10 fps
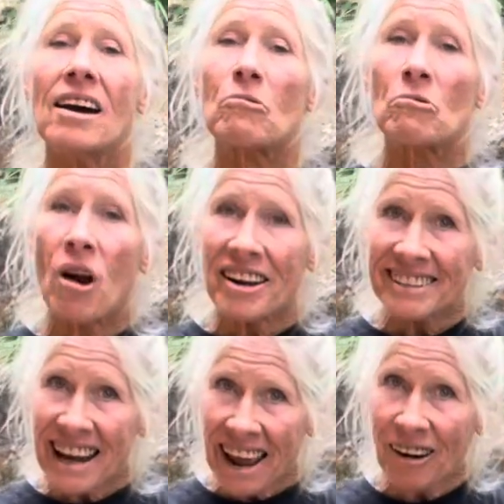Right
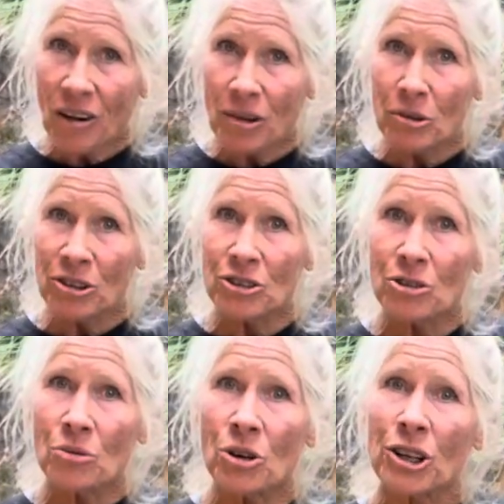now I wanted to
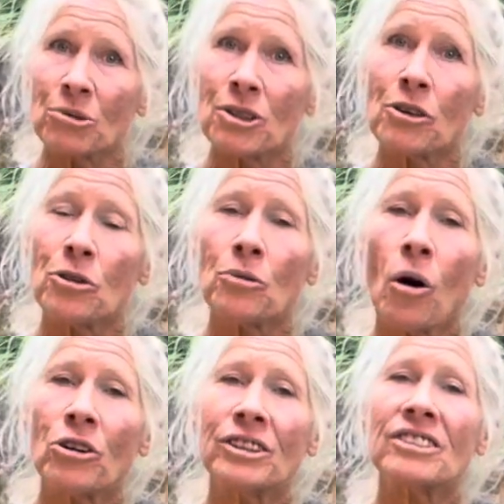work with you
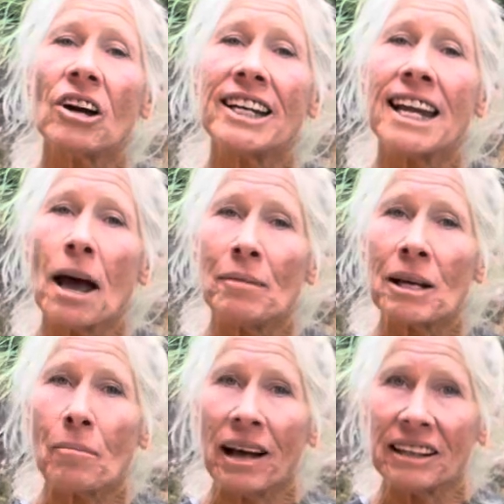on a dynamic
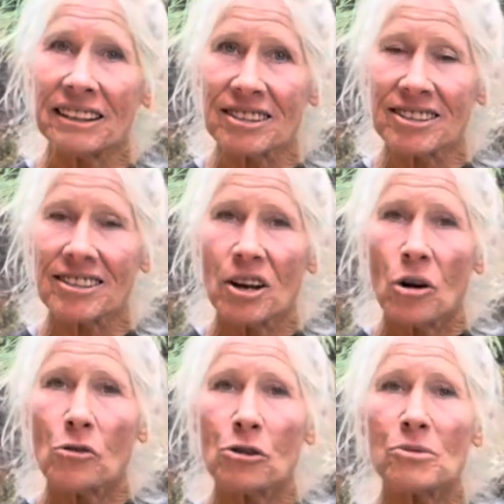balance
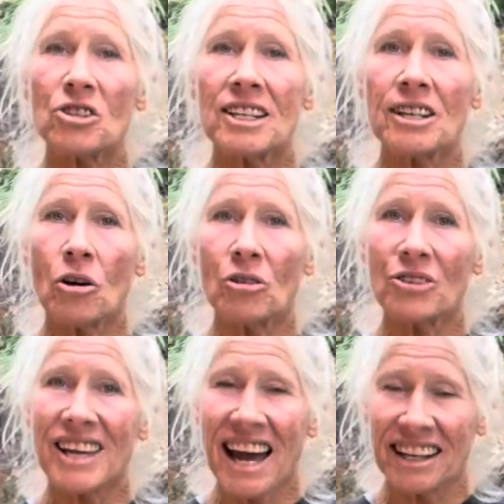from Qigong,
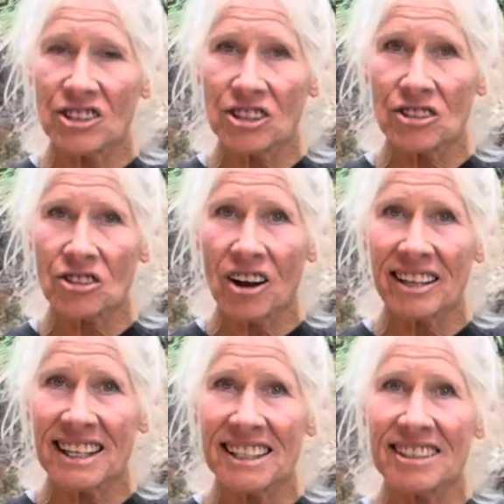the ancient
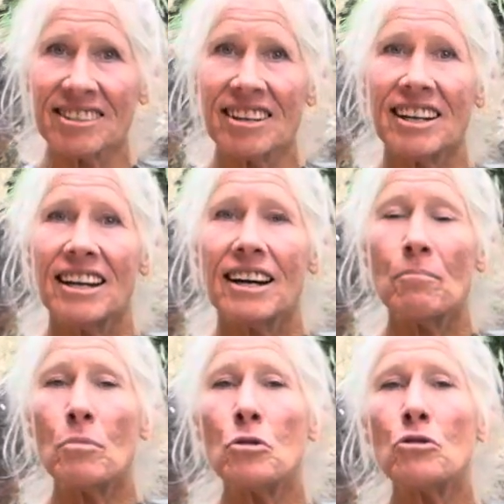Chinese
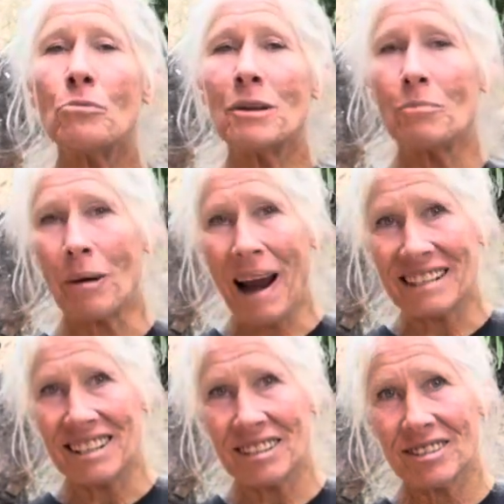movement
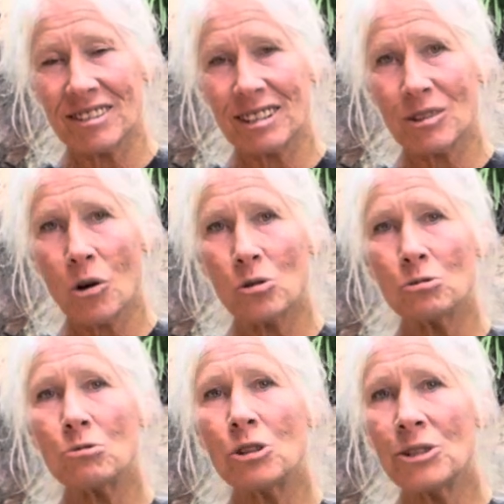practice. It's called
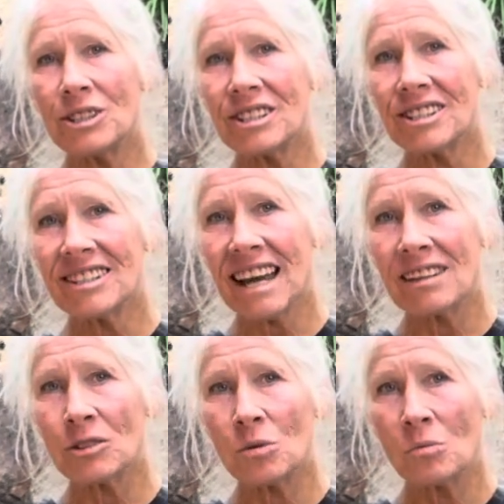Rooster
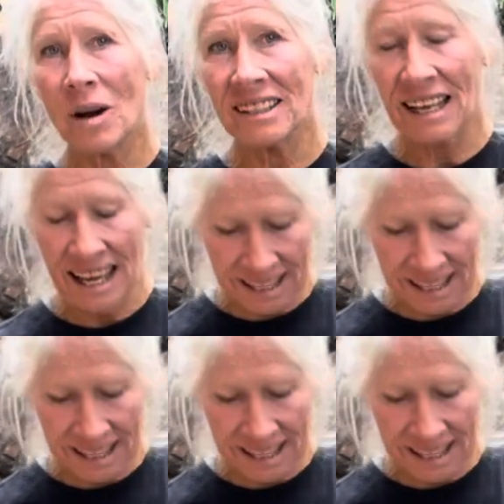Stands on one leg,